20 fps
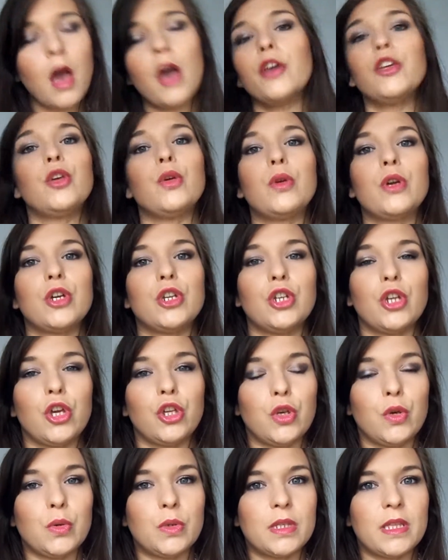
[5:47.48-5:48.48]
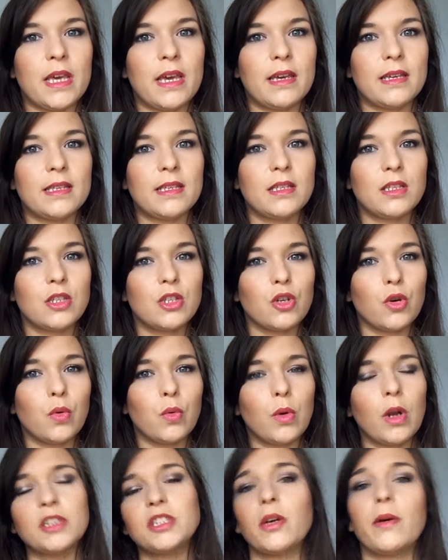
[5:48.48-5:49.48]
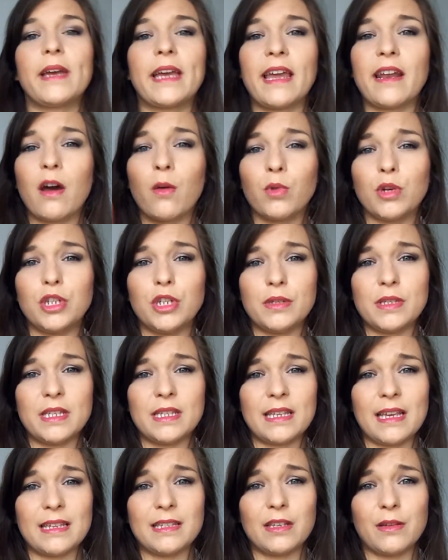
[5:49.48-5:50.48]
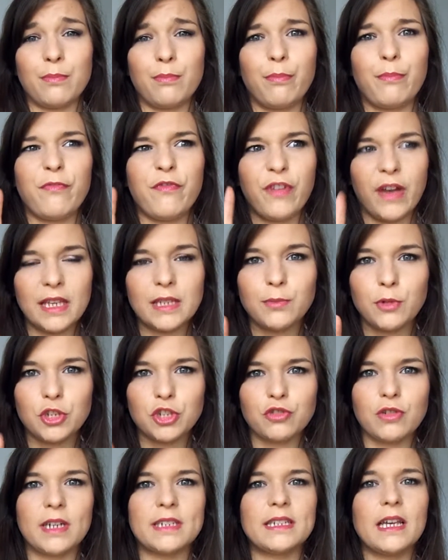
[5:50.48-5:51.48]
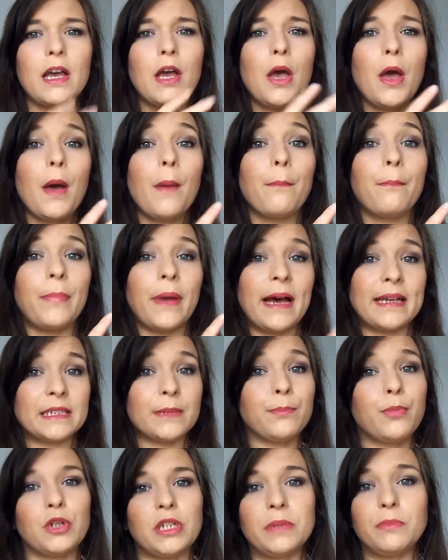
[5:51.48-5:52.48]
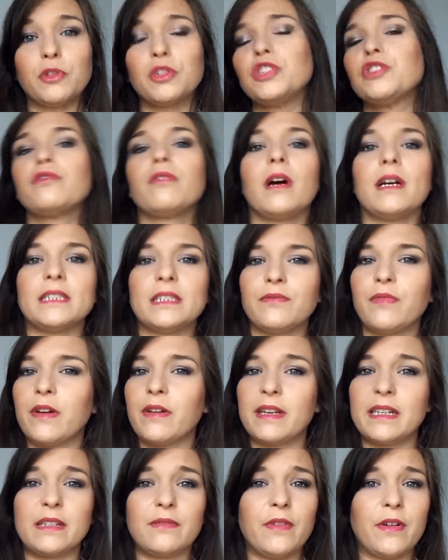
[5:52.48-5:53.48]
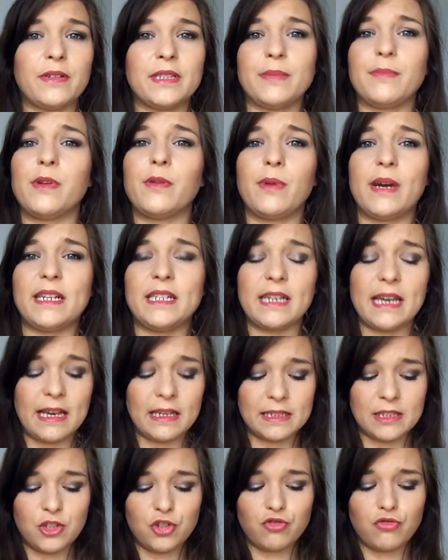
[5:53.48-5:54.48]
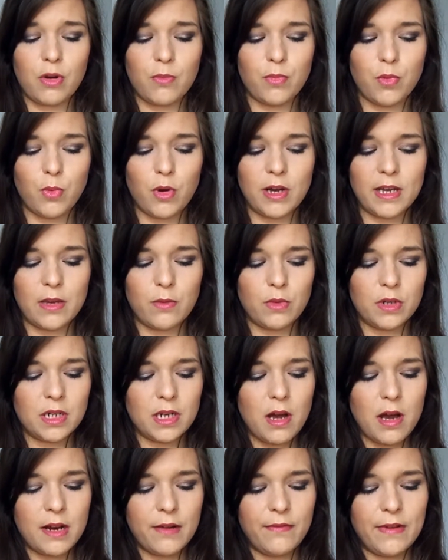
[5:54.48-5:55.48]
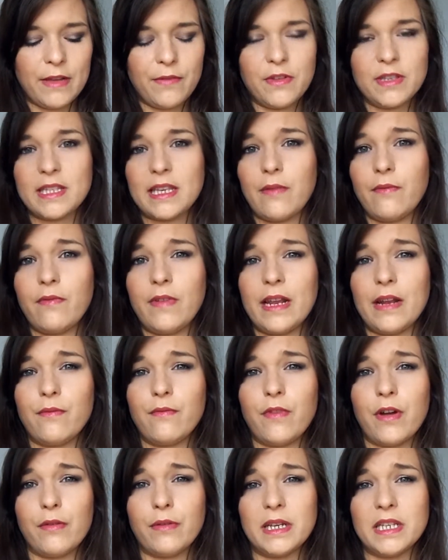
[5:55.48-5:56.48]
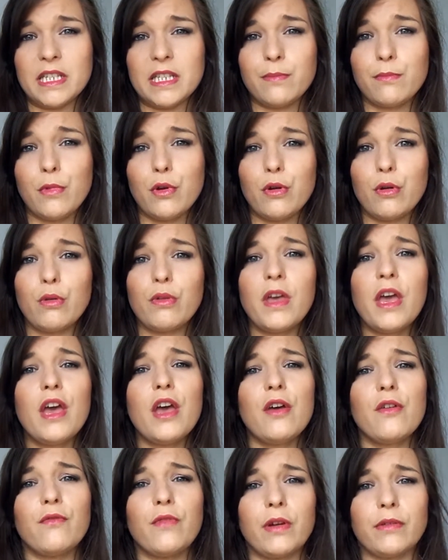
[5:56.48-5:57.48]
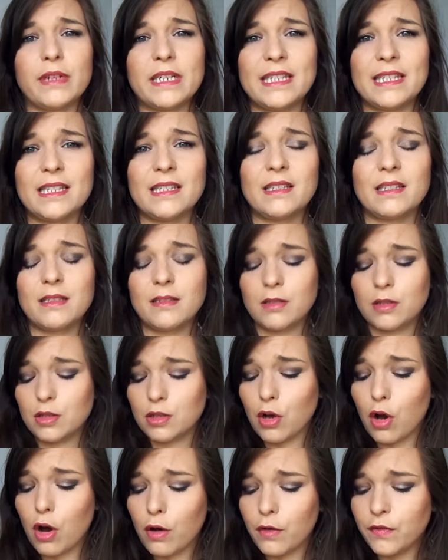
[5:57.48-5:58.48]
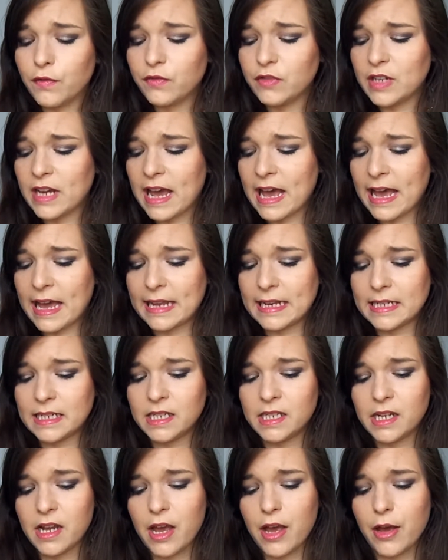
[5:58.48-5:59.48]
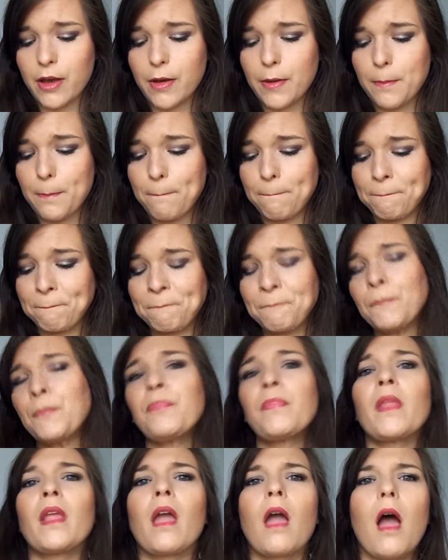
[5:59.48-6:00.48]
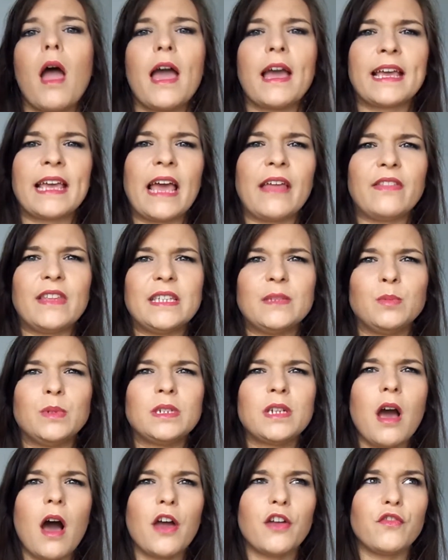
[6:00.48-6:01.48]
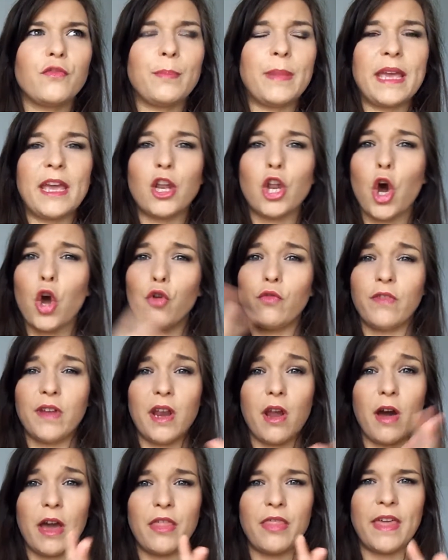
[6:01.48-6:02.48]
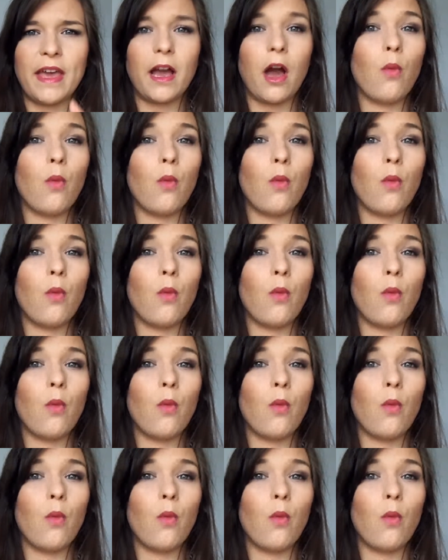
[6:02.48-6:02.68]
You can use this so again, I wouldn't use this as a face moisturiser, but as a body moisturiser, in a very similar way to as the scrub will work. It would kind of leave your skin feeling very smooth, very soft, and again, this would kind of be an overnight thing.